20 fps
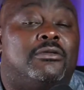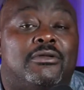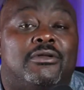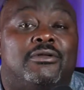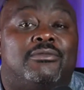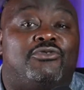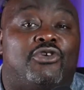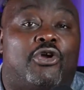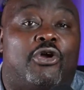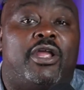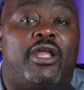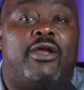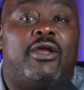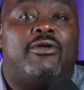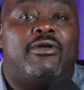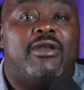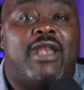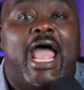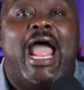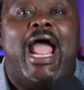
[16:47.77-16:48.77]
You're here.
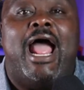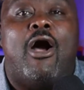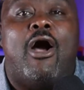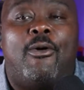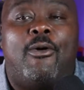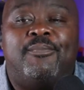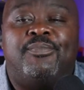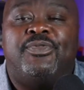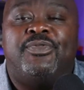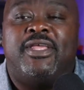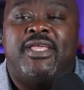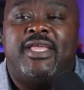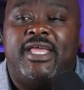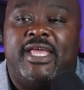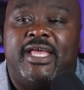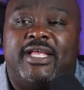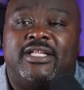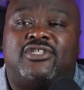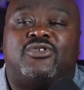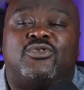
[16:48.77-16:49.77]
Now
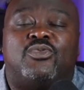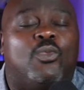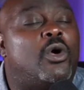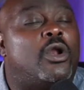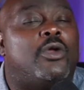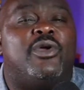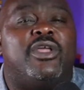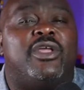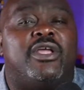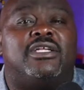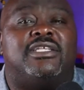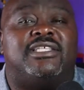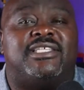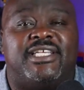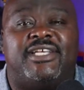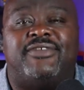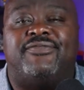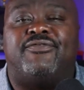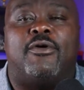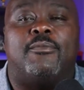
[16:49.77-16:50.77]
it's, what are we going to see
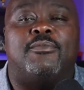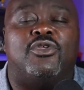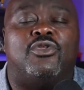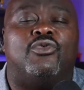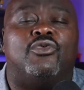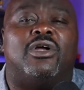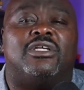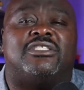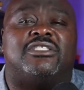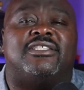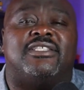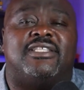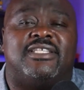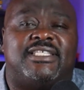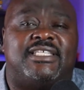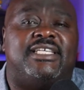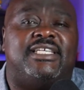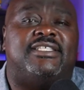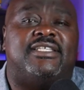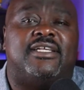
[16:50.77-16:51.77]
from you the rest of the
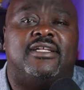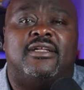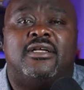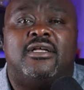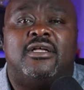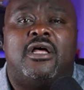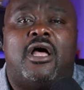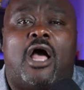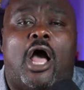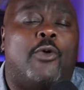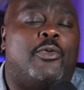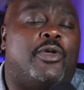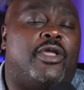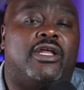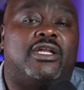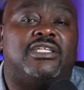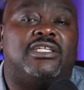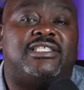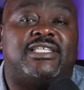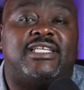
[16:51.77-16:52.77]
season? Are we going
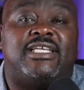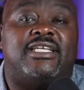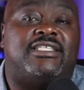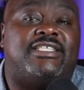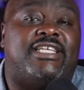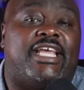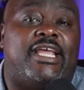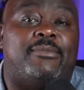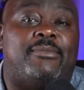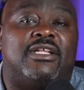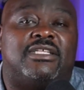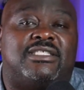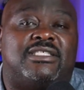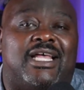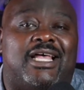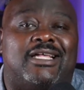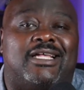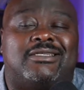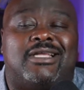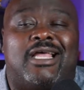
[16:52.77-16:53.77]
to see a team that
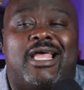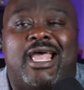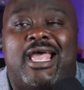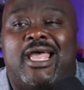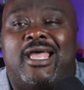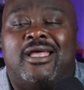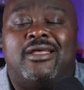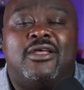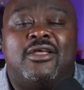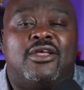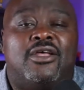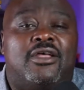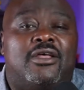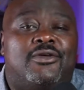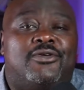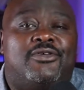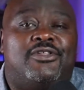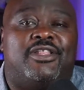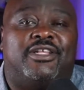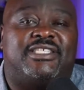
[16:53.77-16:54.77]
says,
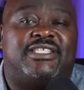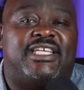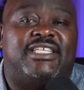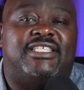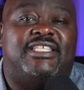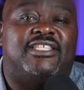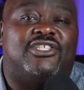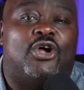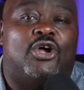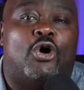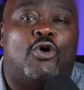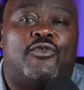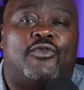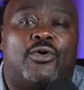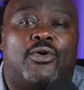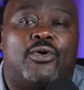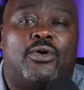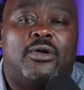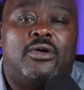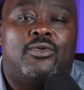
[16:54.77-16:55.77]
this season's
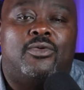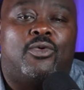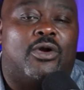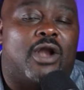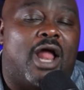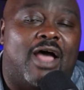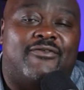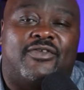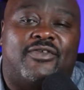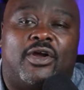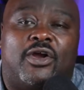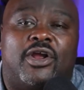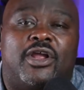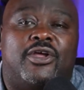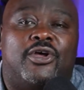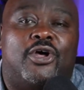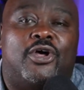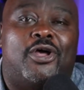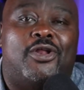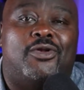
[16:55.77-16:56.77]
over. We're not very
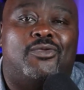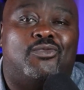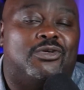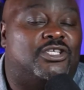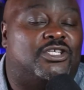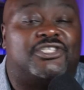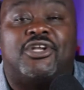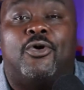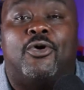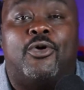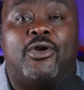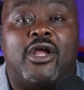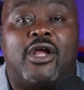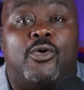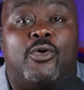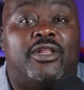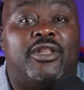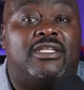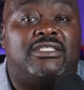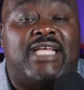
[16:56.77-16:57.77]
good. We're just going to go
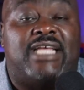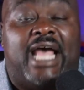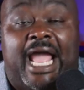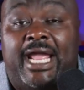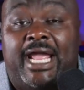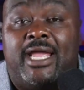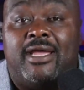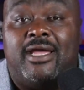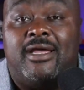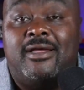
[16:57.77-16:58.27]
in the tank?